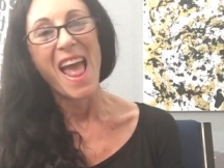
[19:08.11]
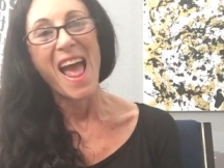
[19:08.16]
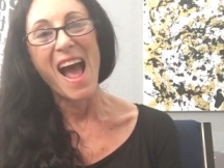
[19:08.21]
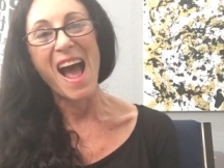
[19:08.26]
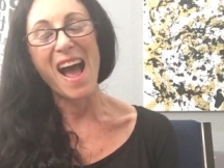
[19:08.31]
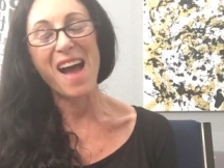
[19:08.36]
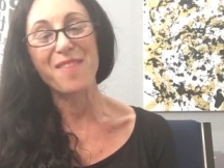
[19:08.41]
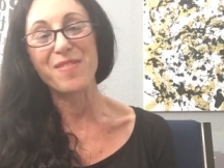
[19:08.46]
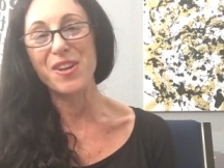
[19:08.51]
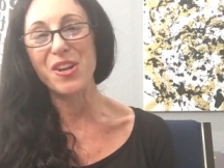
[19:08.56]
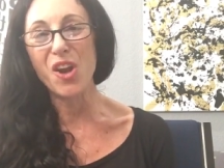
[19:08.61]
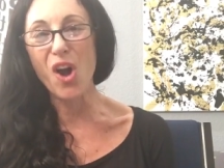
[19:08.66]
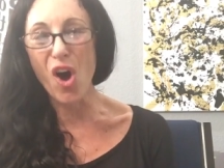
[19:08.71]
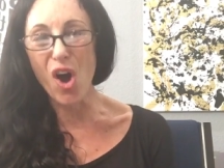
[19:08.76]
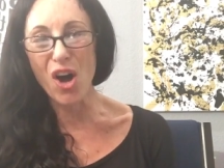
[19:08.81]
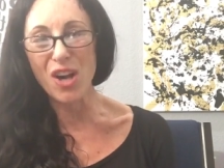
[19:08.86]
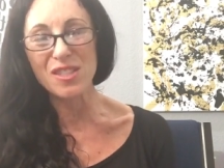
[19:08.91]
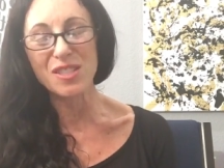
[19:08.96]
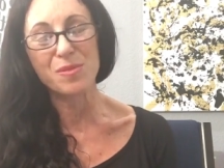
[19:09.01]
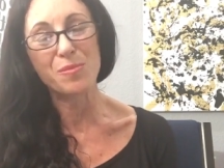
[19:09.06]
Have an
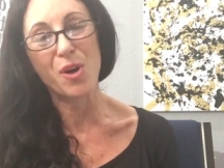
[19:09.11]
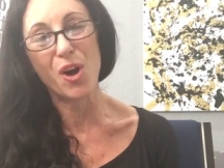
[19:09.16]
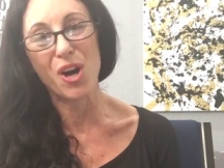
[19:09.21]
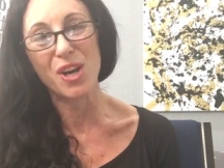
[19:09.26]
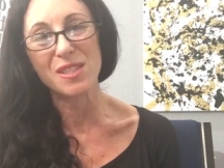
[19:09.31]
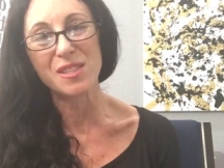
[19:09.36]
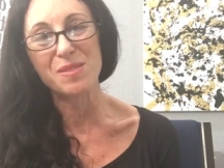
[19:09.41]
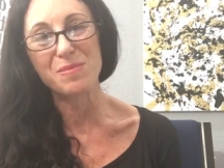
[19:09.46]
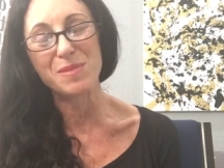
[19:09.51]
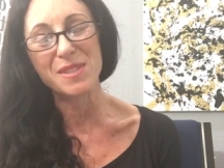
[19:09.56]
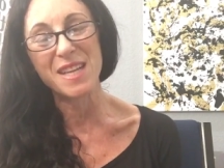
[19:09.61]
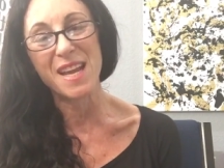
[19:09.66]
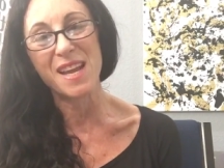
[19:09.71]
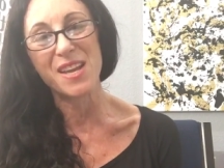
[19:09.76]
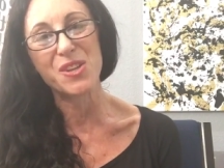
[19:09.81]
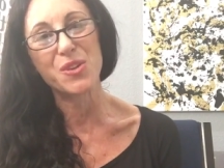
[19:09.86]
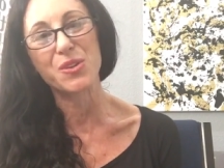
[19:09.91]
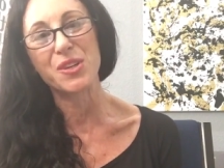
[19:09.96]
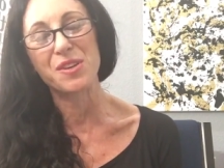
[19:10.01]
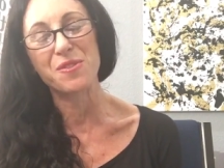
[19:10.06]
awesome, awesome day.
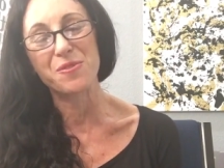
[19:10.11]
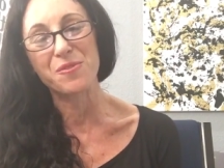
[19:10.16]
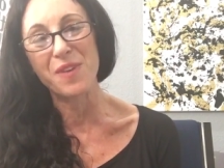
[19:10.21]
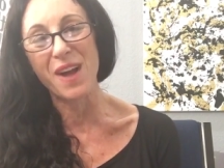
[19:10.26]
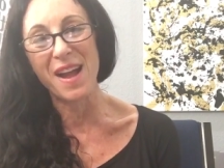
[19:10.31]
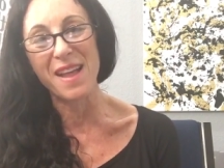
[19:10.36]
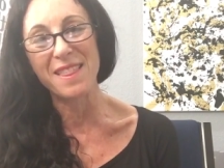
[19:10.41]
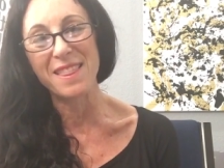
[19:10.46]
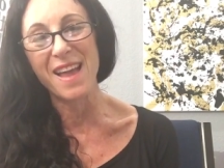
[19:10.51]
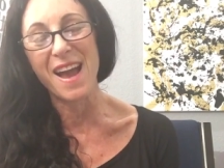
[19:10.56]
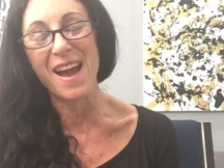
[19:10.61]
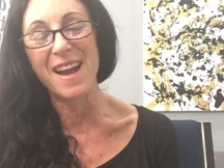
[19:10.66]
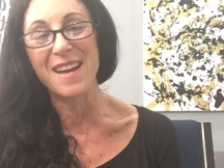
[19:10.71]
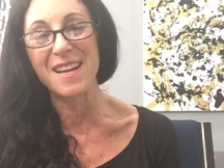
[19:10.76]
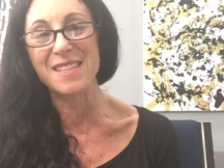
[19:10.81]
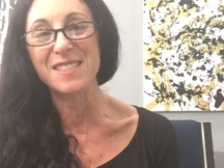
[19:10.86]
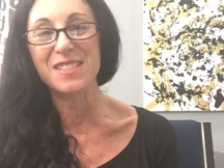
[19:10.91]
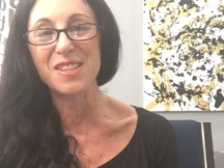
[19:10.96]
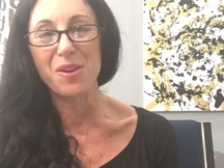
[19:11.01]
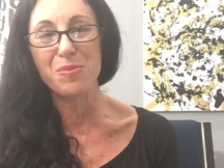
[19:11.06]
You can find that
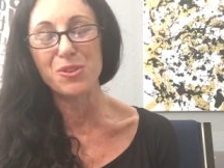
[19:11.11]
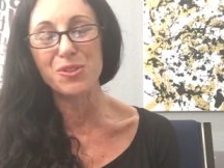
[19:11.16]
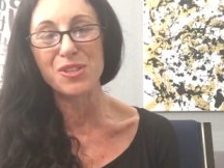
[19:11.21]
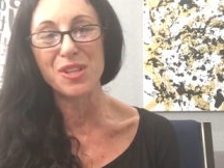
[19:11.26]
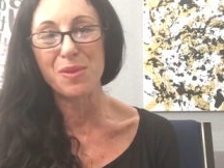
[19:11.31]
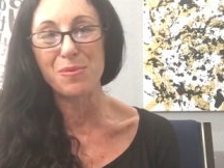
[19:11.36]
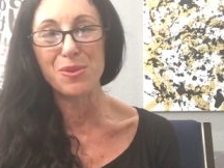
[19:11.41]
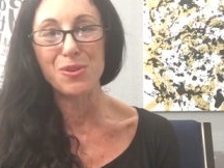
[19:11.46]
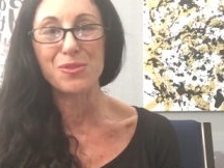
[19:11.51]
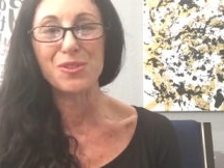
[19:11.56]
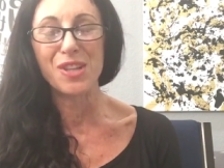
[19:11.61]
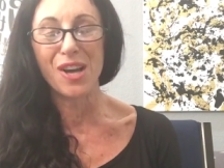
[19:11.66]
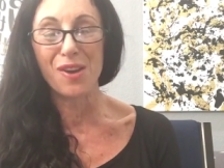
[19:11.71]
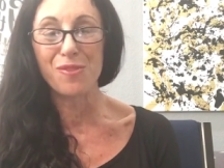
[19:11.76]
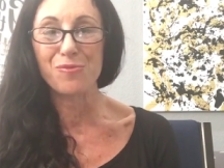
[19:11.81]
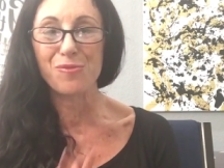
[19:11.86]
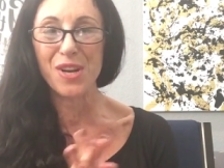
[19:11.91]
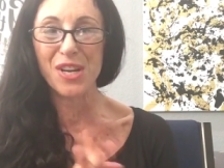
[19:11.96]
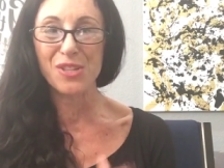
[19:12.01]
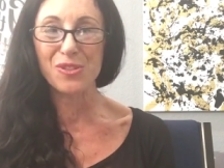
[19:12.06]
at
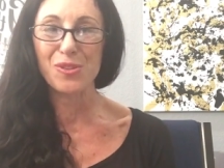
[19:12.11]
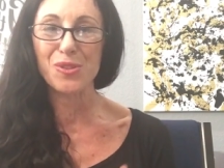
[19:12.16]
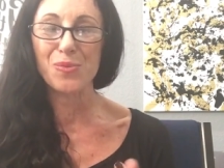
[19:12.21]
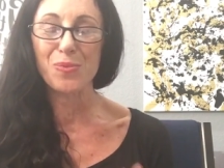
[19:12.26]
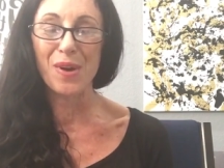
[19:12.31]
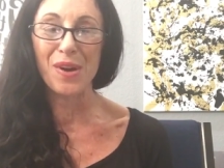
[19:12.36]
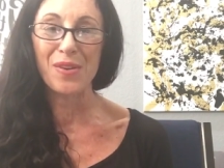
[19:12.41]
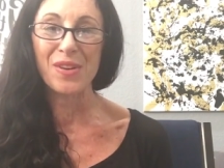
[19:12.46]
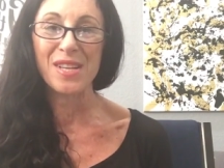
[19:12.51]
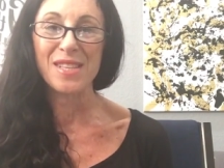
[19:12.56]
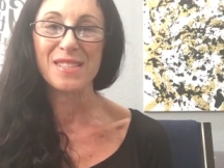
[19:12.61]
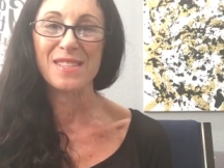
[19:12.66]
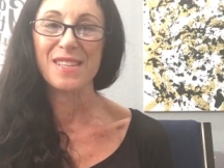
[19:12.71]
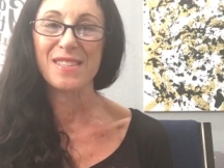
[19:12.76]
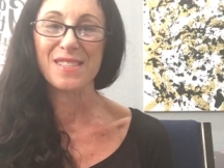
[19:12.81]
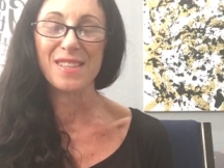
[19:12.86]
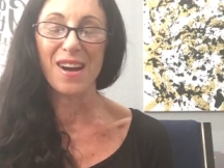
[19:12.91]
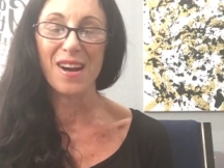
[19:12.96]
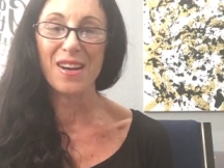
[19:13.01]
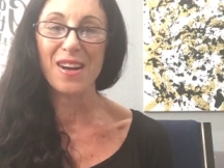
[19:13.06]

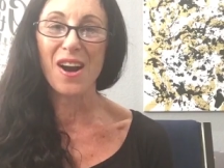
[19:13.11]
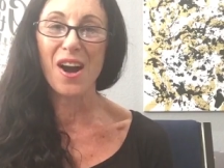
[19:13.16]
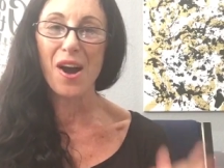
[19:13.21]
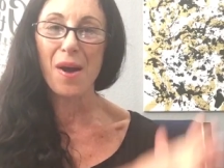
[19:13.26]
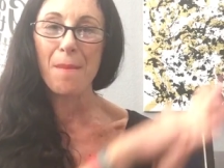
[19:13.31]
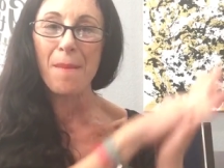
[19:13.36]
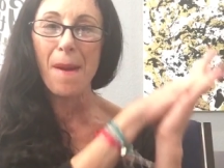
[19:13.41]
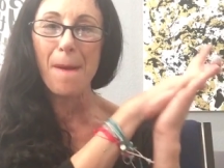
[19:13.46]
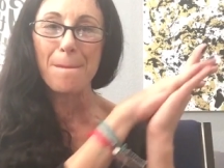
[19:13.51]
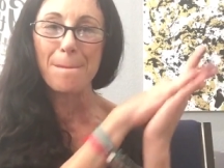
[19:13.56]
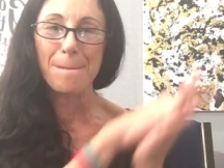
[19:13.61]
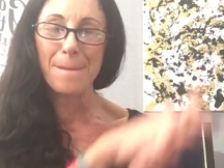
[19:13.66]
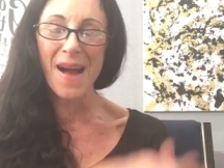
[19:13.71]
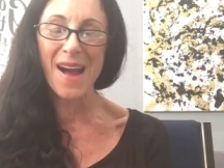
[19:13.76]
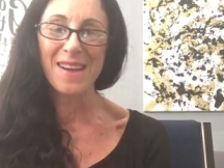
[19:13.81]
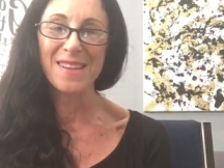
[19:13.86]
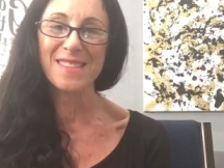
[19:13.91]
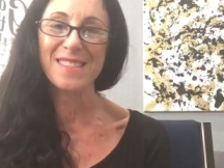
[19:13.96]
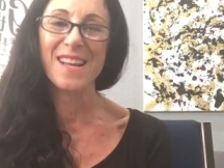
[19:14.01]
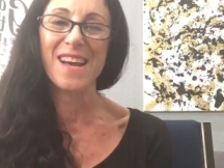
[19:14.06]

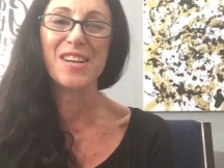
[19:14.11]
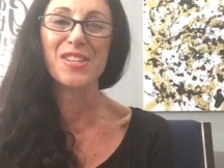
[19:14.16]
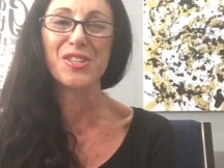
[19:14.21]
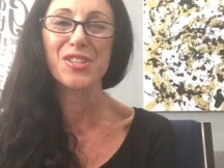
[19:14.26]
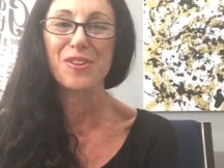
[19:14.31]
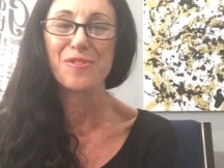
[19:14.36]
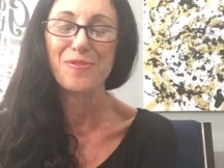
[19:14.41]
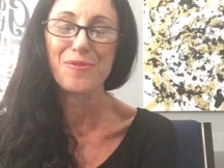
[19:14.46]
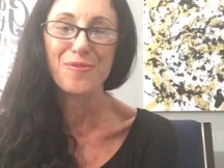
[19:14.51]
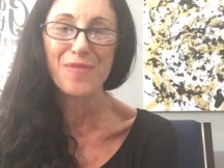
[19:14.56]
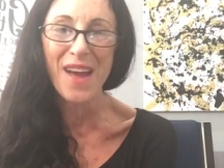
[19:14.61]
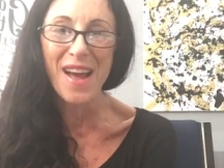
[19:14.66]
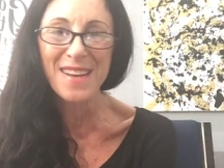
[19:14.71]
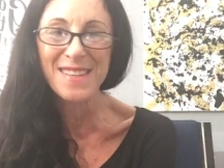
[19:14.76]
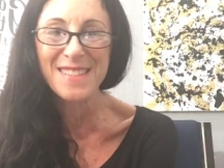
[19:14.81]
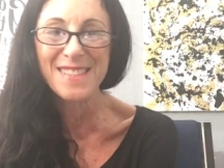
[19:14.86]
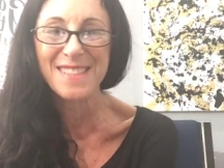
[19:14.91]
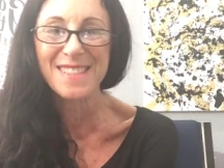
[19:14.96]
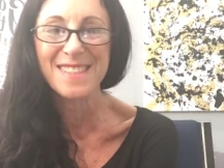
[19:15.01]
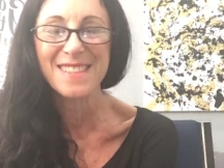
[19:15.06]

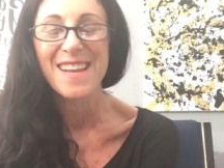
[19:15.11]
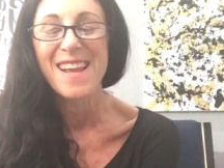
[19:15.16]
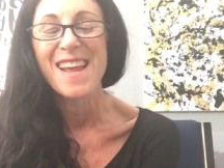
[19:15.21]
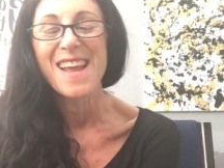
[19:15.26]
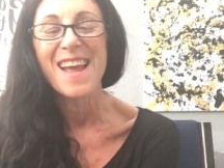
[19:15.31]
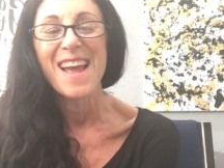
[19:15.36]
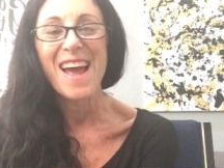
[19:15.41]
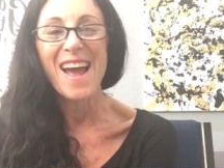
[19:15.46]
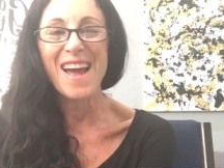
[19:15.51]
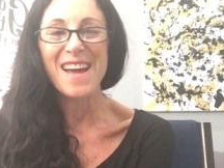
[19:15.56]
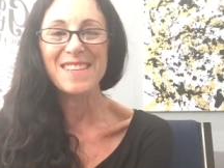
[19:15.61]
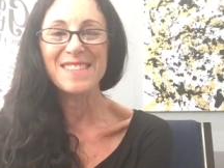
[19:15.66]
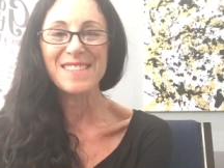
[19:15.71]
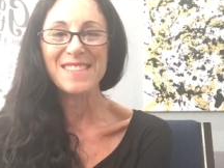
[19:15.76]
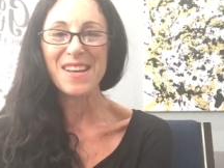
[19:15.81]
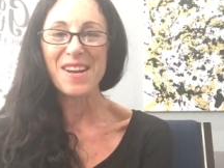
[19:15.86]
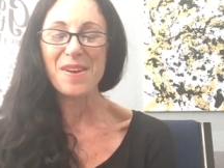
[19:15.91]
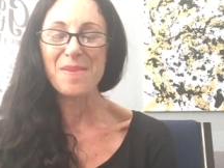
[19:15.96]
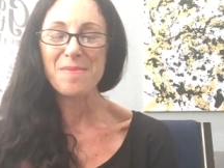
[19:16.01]
www.rachelswellness.com/events. And